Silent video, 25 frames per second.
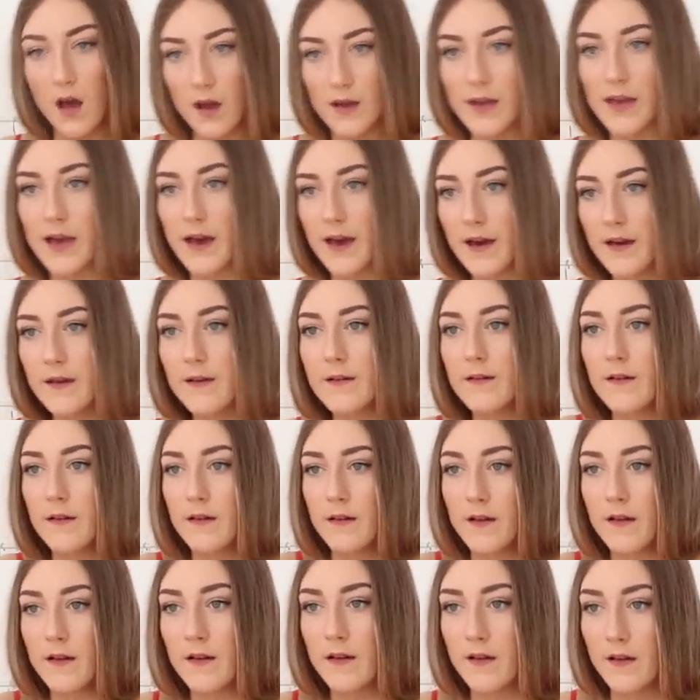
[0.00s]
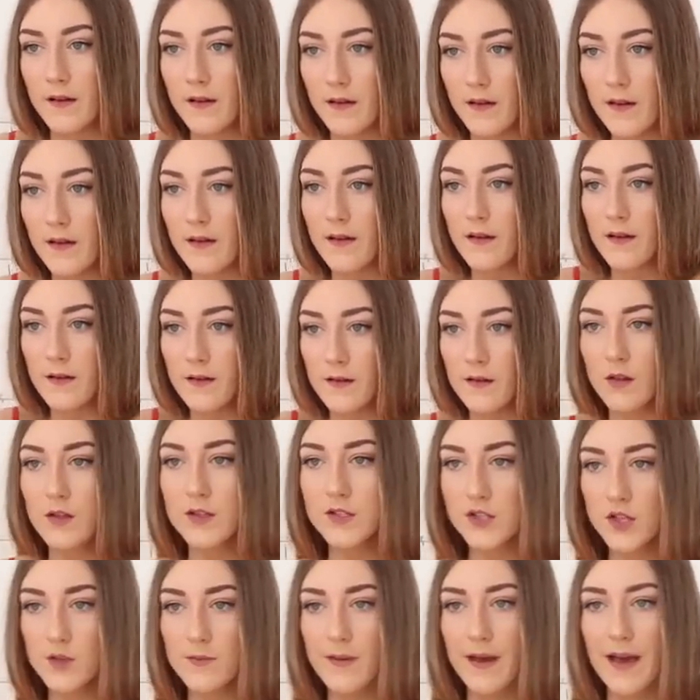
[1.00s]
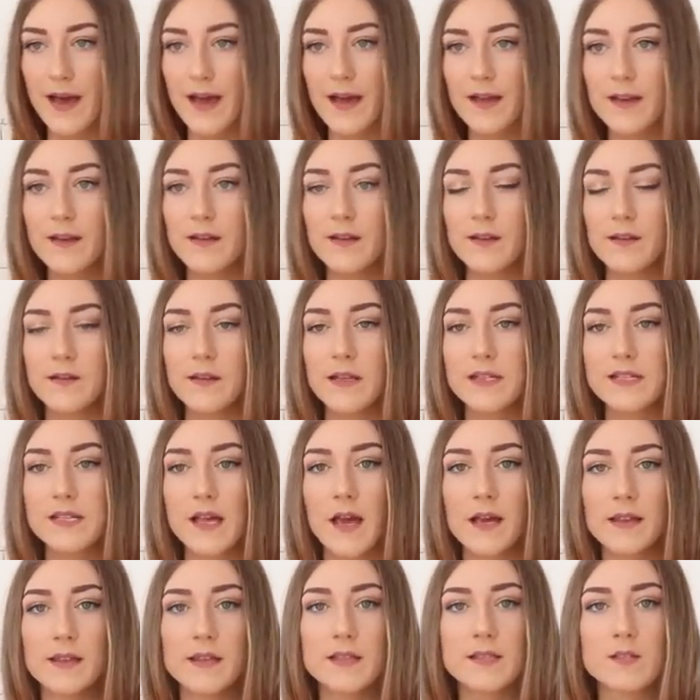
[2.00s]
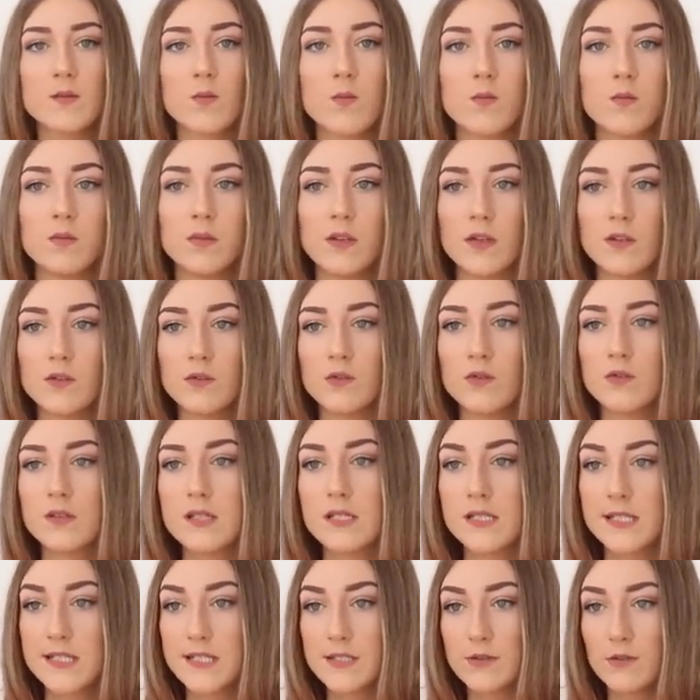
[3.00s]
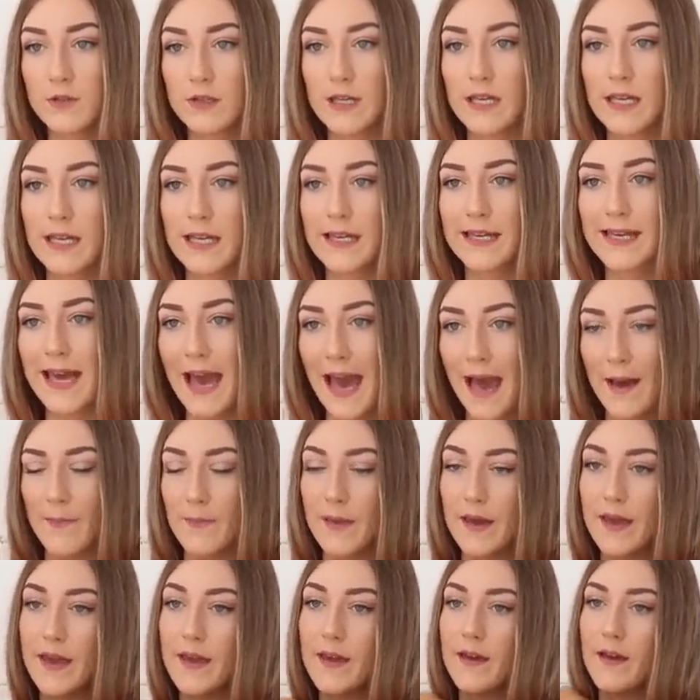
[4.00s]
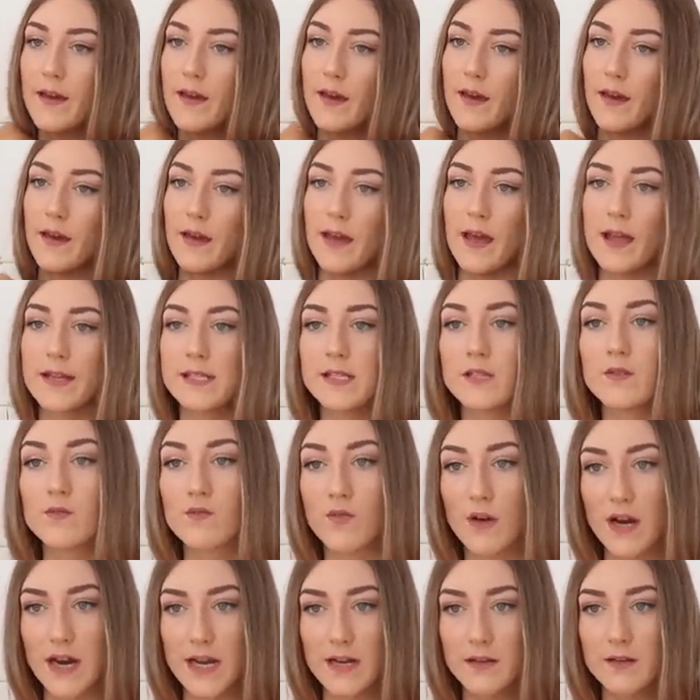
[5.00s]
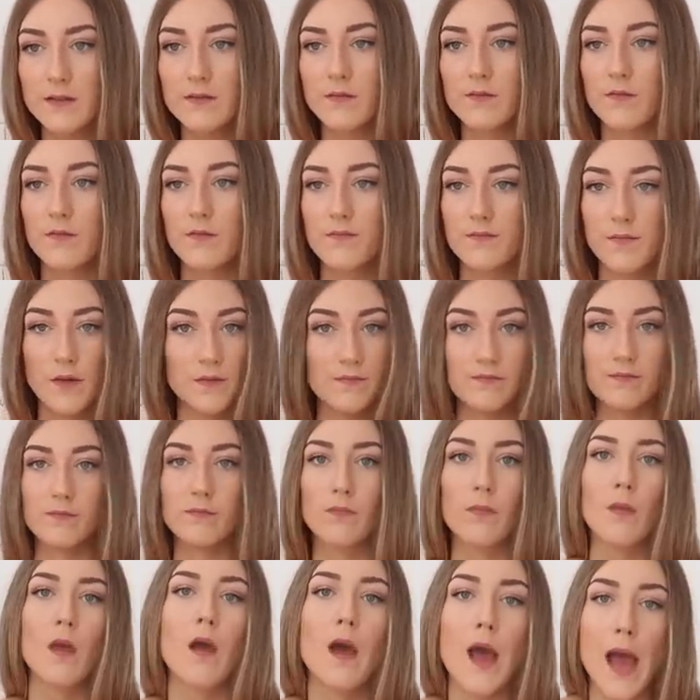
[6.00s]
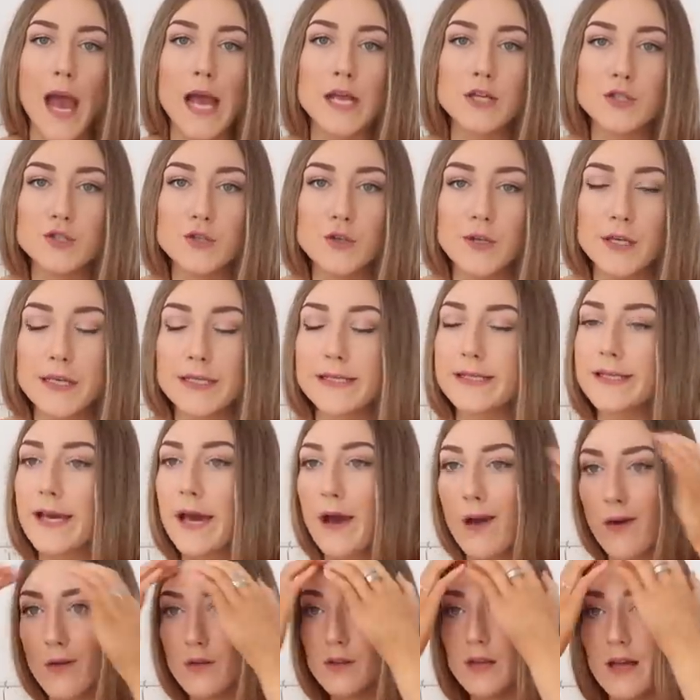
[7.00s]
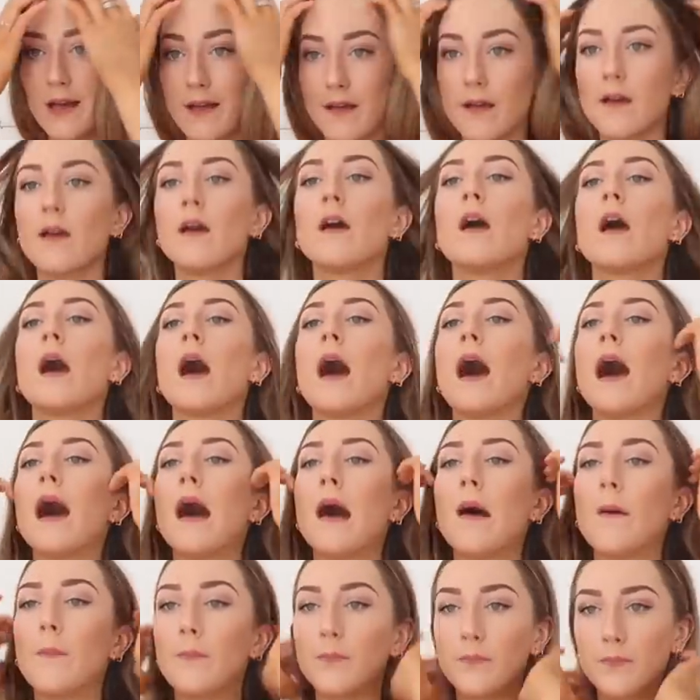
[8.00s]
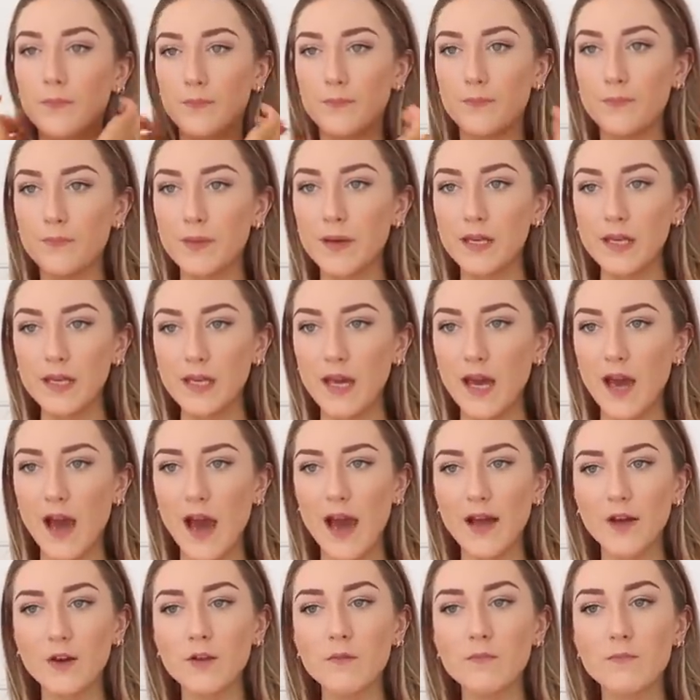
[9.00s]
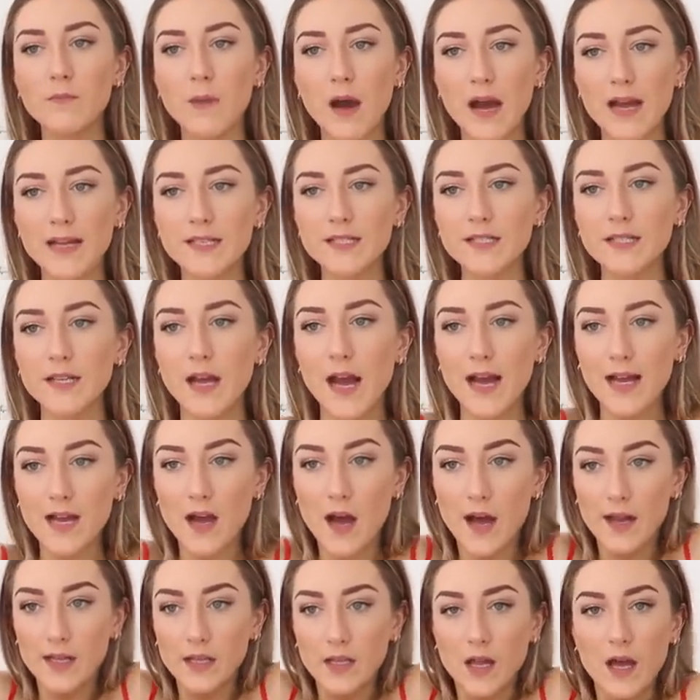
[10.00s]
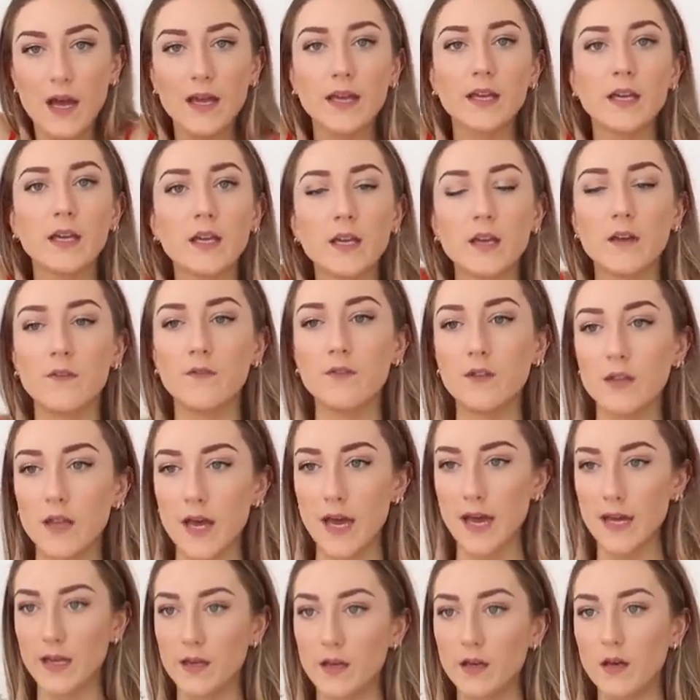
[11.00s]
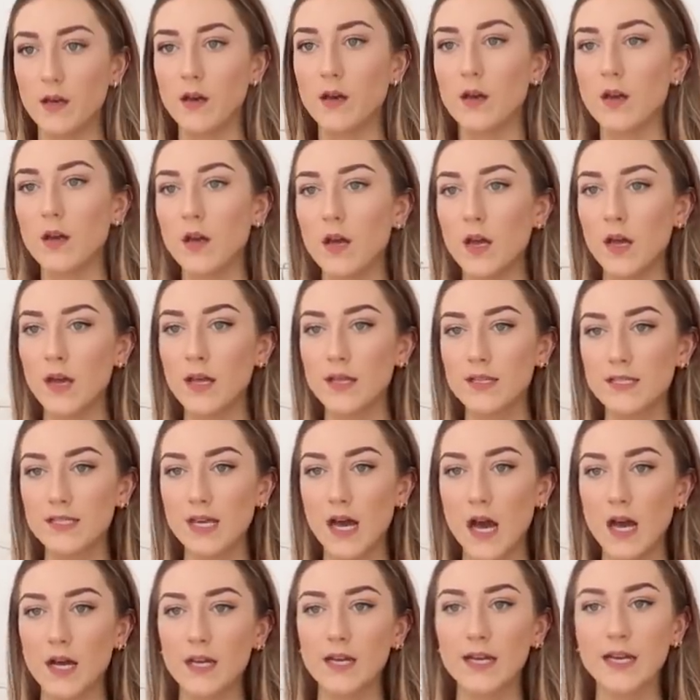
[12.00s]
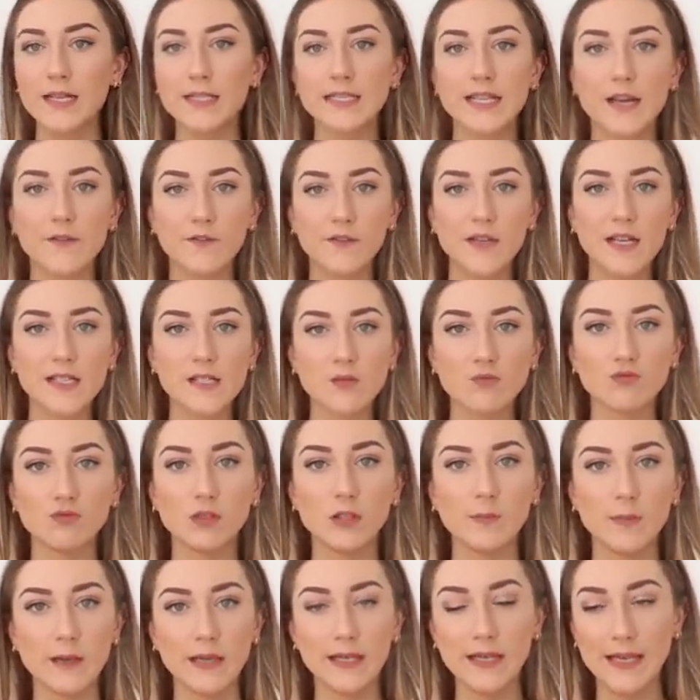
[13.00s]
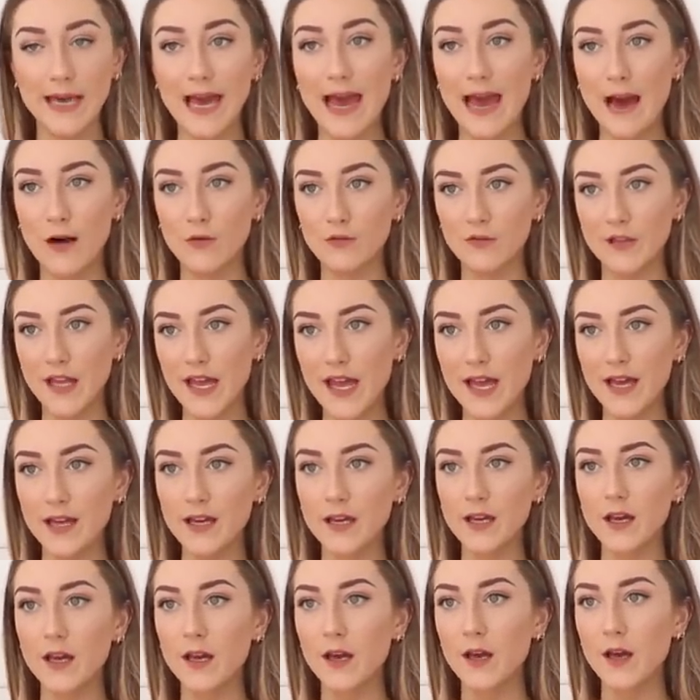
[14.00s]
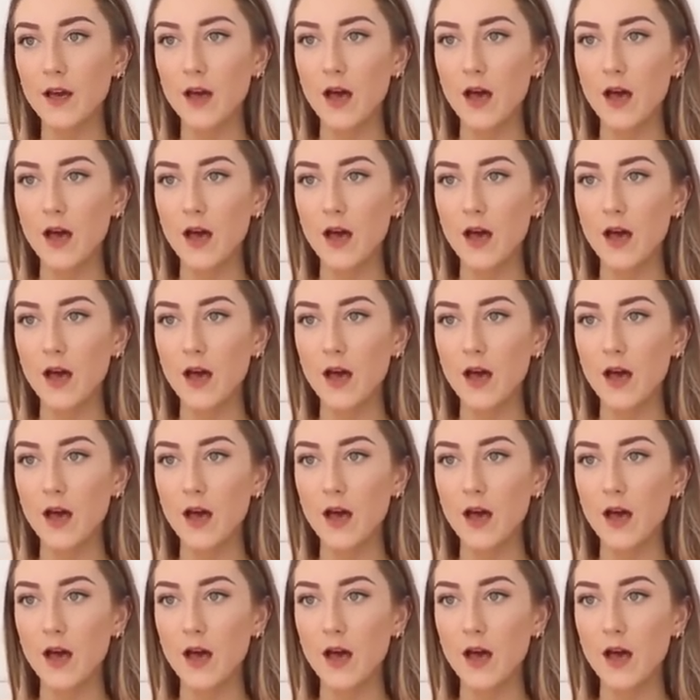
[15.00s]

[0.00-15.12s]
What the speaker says: Oh yeah. Not too bad. It's like this little silky cami. It's in red, as you can tell. But yeah, I don't mind it. I kind of like it if you like tuck it. It definitely has a really big cowl neck.